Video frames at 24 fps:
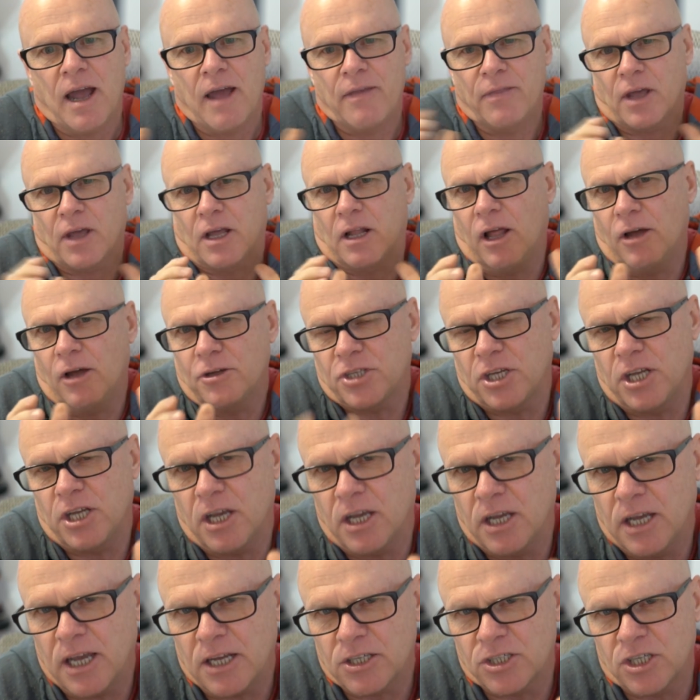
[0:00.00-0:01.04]
and the closer
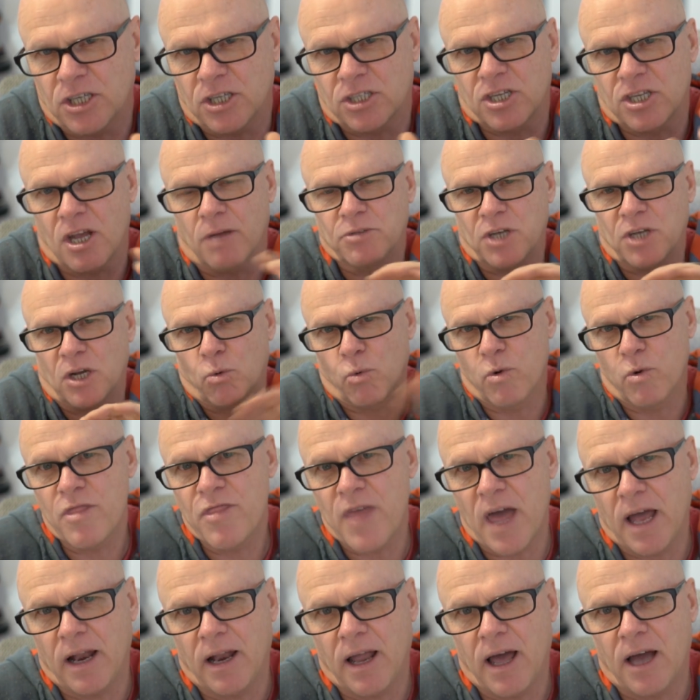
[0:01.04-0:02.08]
you can get to your subject
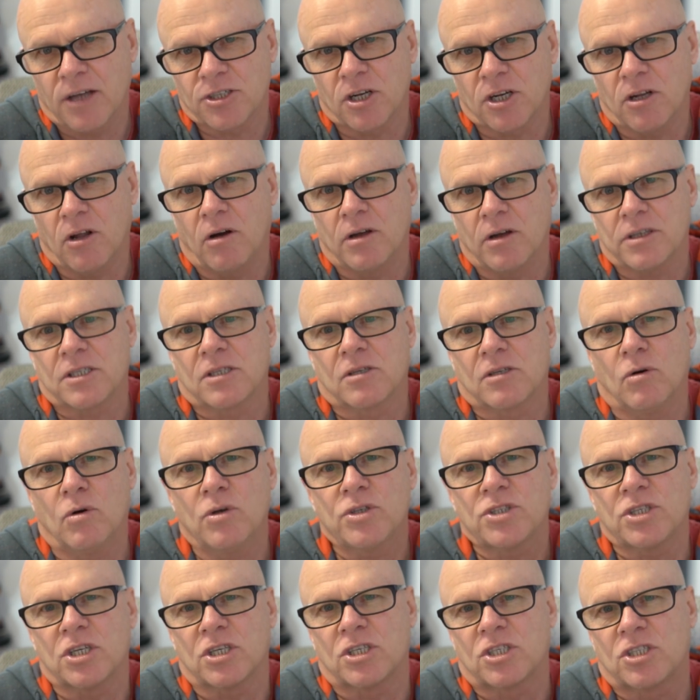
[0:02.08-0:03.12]
with that larger light source,